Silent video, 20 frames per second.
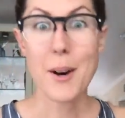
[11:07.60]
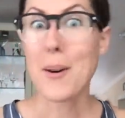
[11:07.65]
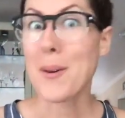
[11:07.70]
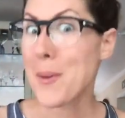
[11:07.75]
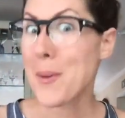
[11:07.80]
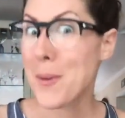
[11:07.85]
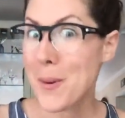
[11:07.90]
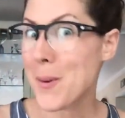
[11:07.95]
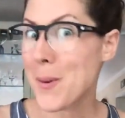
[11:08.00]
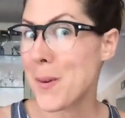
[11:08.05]

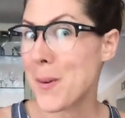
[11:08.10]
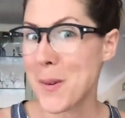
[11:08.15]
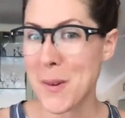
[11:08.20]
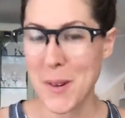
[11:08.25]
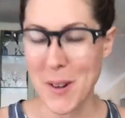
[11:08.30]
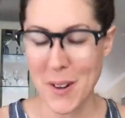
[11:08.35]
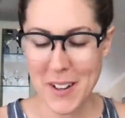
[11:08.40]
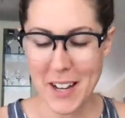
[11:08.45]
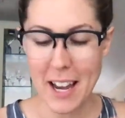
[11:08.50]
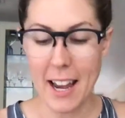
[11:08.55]
Ooh,
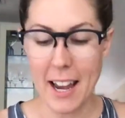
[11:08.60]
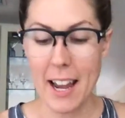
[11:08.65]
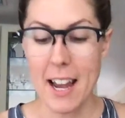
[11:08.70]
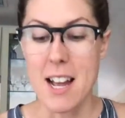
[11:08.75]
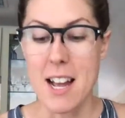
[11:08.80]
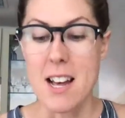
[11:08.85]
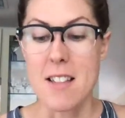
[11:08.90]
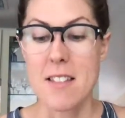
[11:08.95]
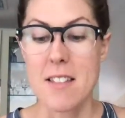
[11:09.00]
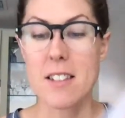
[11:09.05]
okay.
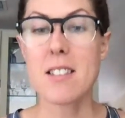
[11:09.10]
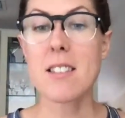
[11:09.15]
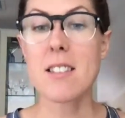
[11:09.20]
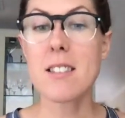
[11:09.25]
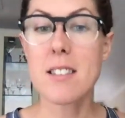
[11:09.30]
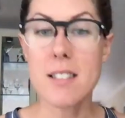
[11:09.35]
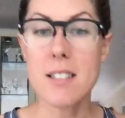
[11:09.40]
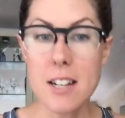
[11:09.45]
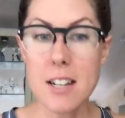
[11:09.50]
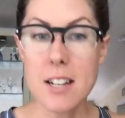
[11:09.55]
This
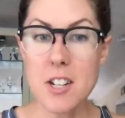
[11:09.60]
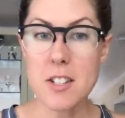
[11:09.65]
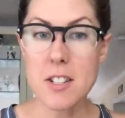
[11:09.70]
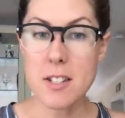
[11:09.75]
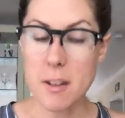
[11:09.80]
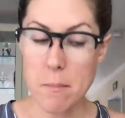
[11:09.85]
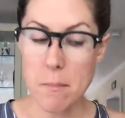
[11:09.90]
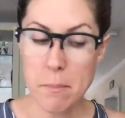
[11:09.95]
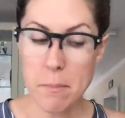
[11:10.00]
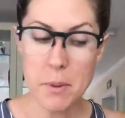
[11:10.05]
is such a
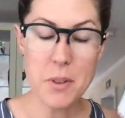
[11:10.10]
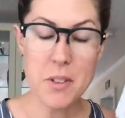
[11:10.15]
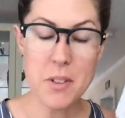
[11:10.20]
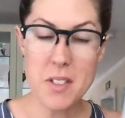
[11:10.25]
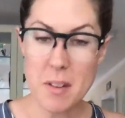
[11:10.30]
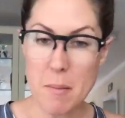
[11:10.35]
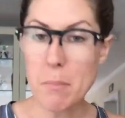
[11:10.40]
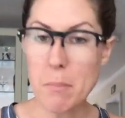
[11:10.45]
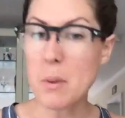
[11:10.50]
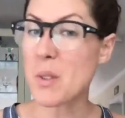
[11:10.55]
simple,
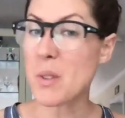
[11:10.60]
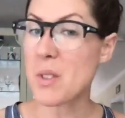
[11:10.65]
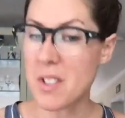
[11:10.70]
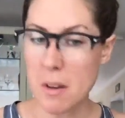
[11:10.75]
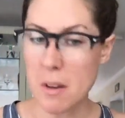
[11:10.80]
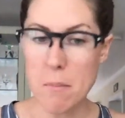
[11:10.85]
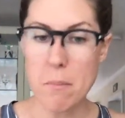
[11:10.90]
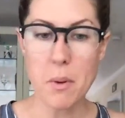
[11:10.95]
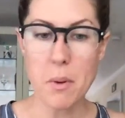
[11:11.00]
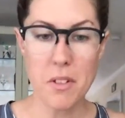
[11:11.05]
simple,
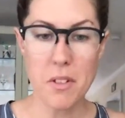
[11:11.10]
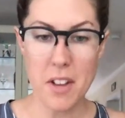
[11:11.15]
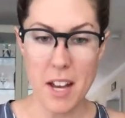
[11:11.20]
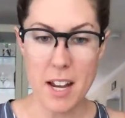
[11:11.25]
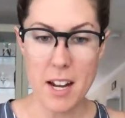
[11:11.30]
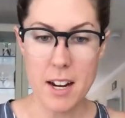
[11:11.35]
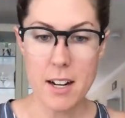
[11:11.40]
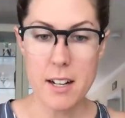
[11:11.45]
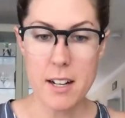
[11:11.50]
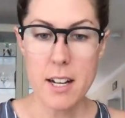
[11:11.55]
simple
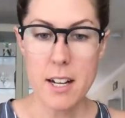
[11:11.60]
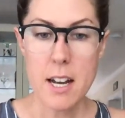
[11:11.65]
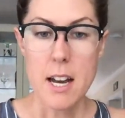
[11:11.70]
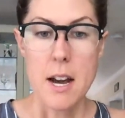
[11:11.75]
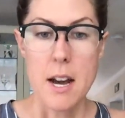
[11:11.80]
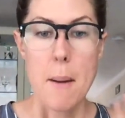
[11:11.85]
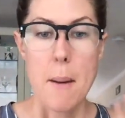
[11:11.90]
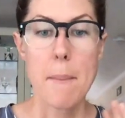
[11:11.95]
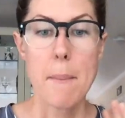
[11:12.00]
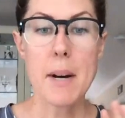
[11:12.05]
thing,
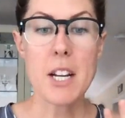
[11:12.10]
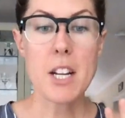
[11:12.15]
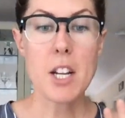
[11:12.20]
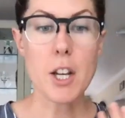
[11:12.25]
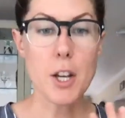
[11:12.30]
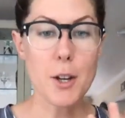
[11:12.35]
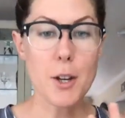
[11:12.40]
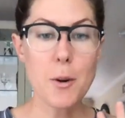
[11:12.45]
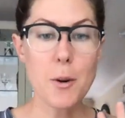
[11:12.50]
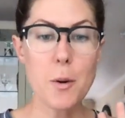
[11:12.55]
but
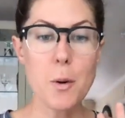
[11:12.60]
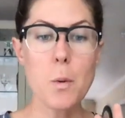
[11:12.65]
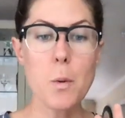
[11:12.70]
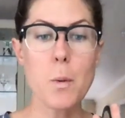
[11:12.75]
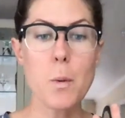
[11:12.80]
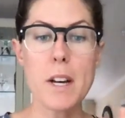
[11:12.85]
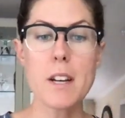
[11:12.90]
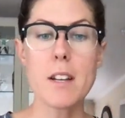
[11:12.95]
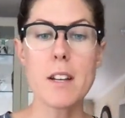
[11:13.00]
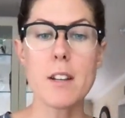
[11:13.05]
you
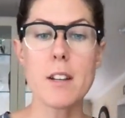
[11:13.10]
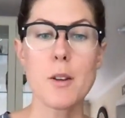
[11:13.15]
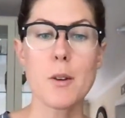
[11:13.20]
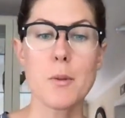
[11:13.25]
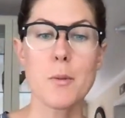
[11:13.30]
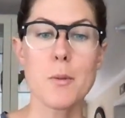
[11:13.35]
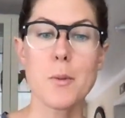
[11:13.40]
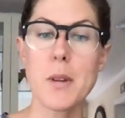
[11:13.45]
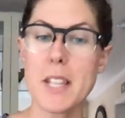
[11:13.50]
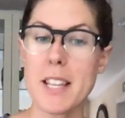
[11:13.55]
will
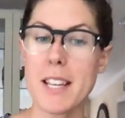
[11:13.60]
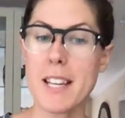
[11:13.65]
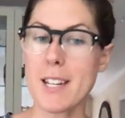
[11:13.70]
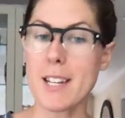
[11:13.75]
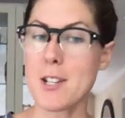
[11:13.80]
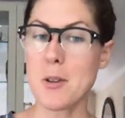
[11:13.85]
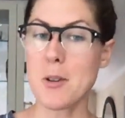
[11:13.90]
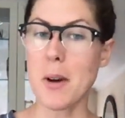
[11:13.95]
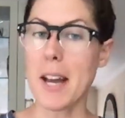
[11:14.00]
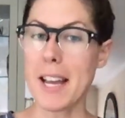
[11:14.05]
really
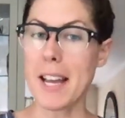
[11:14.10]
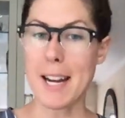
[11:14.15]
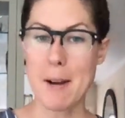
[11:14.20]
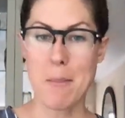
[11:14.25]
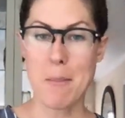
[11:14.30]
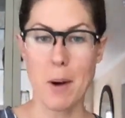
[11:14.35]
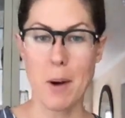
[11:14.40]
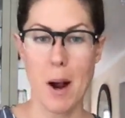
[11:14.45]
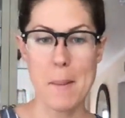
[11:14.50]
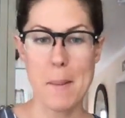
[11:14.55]
enjoy it, I
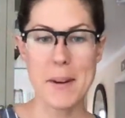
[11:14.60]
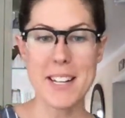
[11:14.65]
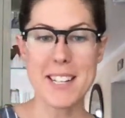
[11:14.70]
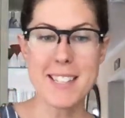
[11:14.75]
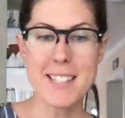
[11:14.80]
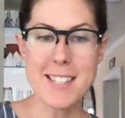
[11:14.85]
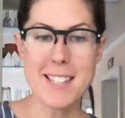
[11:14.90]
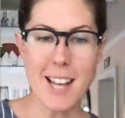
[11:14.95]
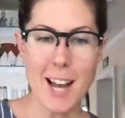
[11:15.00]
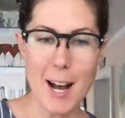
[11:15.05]

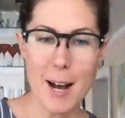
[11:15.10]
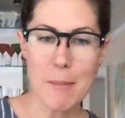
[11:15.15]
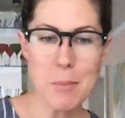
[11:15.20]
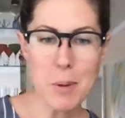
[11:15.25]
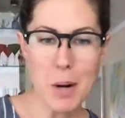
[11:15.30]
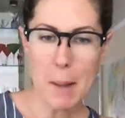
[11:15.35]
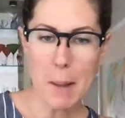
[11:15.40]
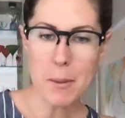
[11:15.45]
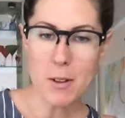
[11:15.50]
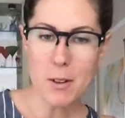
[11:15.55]
promise. Uh,
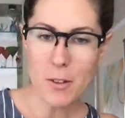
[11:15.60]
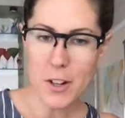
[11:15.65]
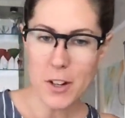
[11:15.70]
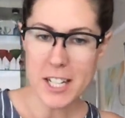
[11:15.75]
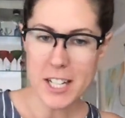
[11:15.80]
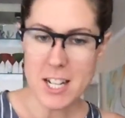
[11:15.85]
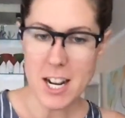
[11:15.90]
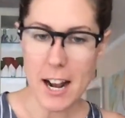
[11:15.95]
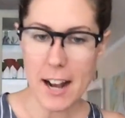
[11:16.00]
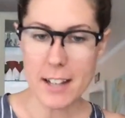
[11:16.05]
Primal
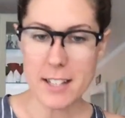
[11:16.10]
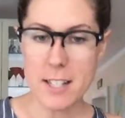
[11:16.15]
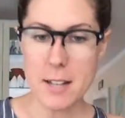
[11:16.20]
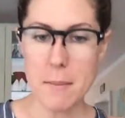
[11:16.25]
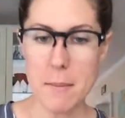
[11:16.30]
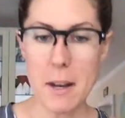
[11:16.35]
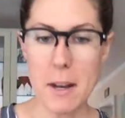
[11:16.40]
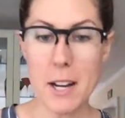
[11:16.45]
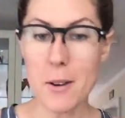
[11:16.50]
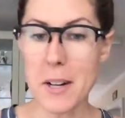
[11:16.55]
Voyage asks,
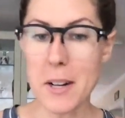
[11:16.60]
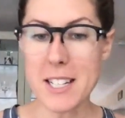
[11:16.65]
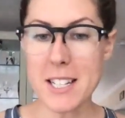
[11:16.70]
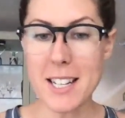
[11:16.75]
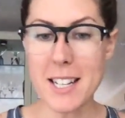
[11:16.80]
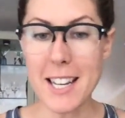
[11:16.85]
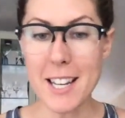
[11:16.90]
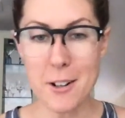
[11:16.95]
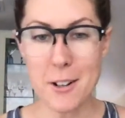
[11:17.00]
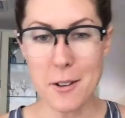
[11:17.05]
Am I going to
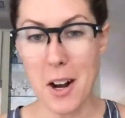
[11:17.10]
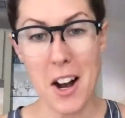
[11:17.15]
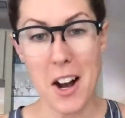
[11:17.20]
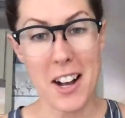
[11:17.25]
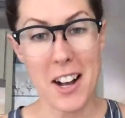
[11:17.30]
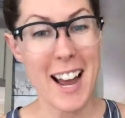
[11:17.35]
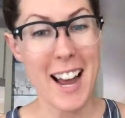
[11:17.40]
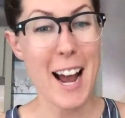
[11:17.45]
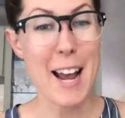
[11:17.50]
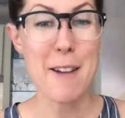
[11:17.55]

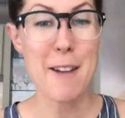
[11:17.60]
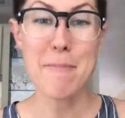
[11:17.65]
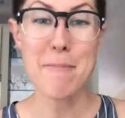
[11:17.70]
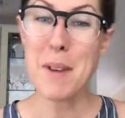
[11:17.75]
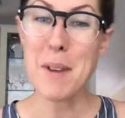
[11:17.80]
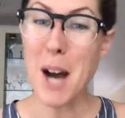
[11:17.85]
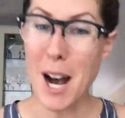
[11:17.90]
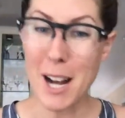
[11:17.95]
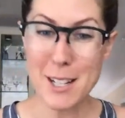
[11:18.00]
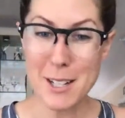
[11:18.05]
KetoCon? I am
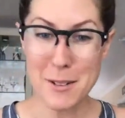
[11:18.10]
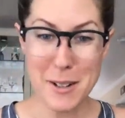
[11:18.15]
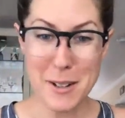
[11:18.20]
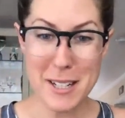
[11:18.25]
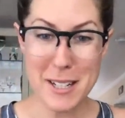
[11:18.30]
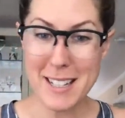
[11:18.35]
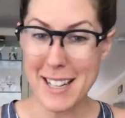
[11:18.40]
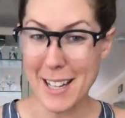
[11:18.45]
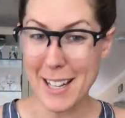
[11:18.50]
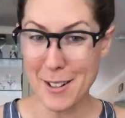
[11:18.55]
not
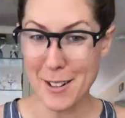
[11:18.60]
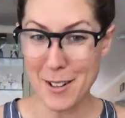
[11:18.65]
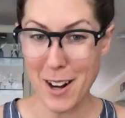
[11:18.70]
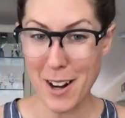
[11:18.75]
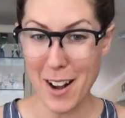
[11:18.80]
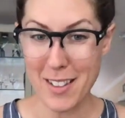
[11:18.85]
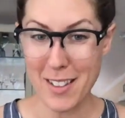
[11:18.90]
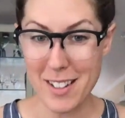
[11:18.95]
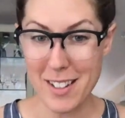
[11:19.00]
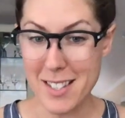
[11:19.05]
going to
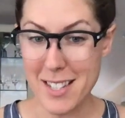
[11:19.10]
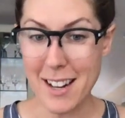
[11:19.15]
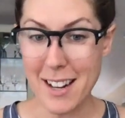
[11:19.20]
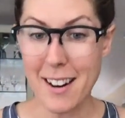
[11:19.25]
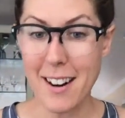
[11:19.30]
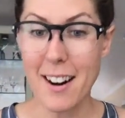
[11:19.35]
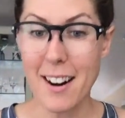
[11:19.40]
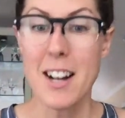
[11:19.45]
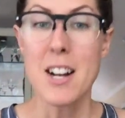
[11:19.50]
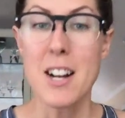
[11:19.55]
KetoCon this
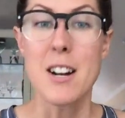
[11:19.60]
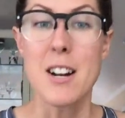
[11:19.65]
year.